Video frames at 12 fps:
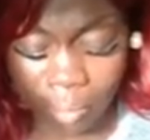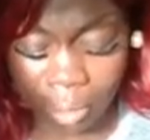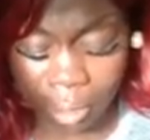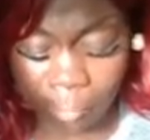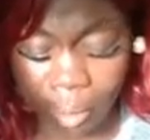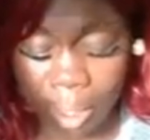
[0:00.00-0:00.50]

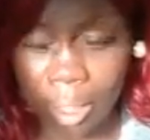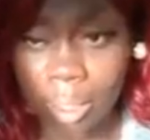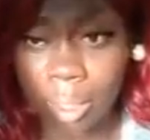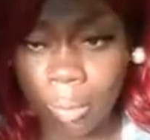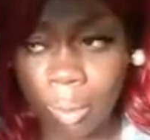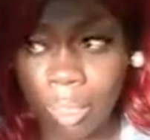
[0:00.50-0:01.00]
it's something I need
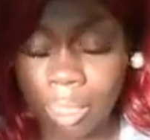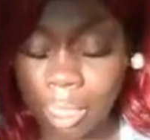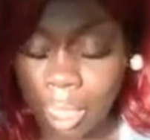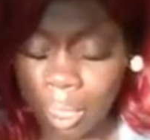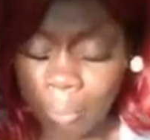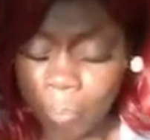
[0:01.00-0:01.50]
to go ahead and
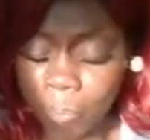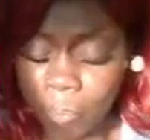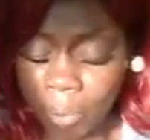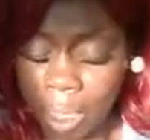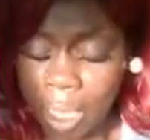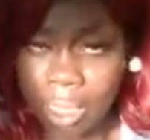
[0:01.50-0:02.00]
say.
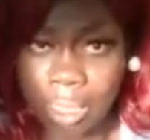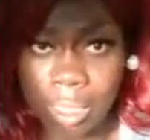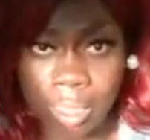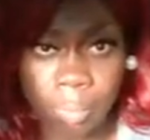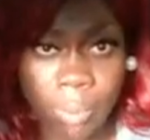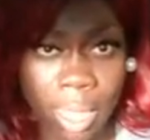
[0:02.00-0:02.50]

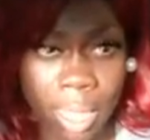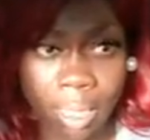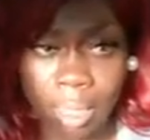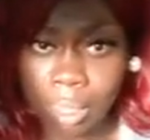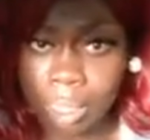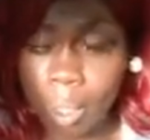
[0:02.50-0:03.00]
Because we got
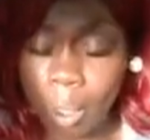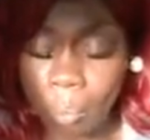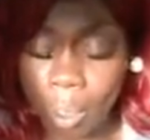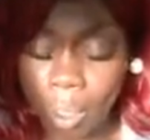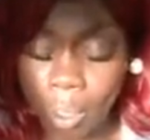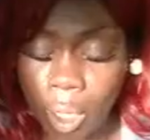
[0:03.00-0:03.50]
a long
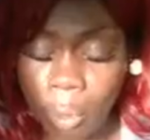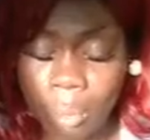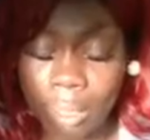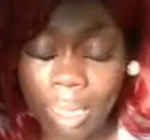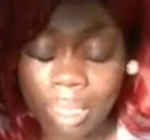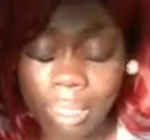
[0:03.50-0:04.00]
way to go
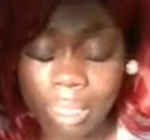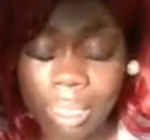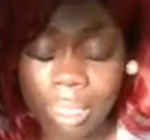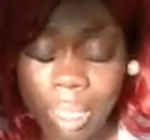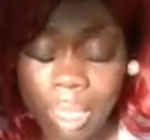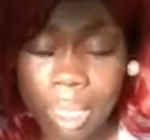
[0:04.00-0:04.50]
in
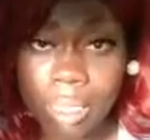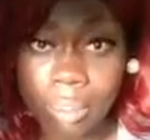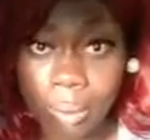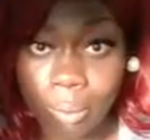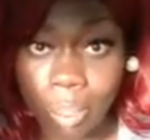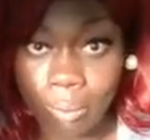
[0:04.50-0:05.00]
Exodus.
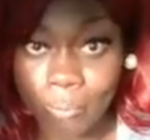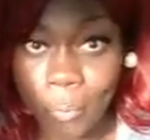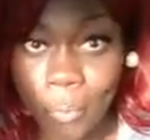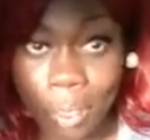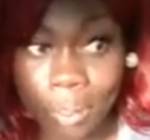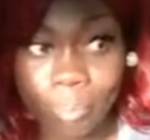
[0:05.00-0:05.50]
So
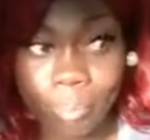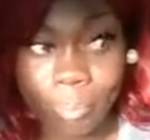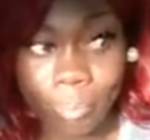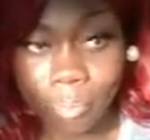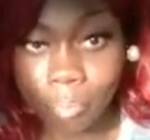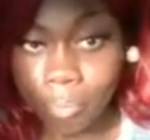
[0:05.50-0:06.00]
therefore,
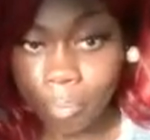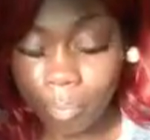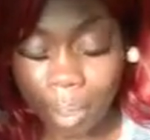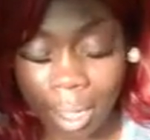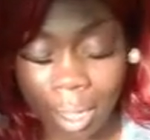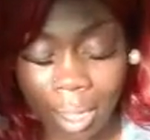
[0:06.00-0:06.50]

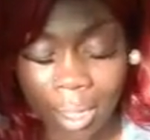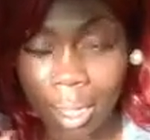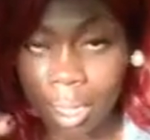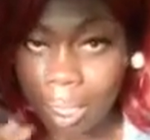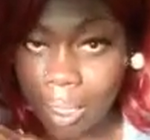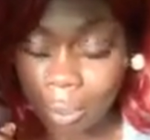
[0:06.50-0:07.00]

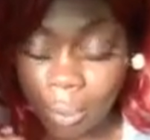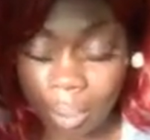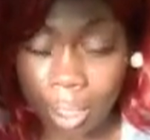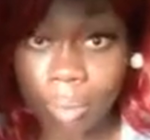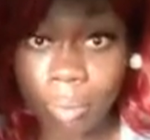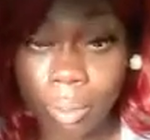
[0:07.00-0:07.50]
I like to go
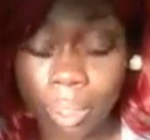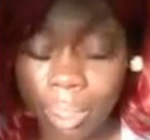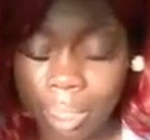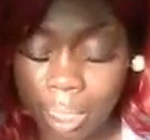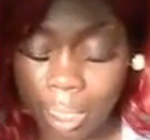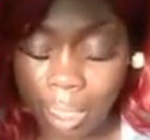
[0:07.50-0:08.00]
ahead and
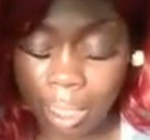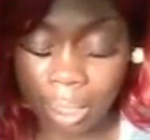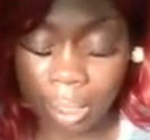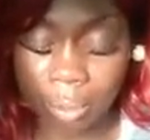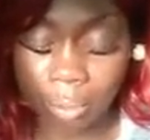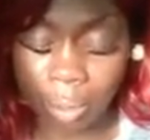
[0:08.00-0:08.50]
release and get
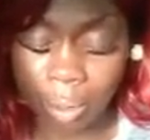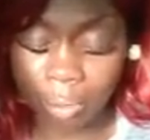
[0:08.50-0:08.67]
it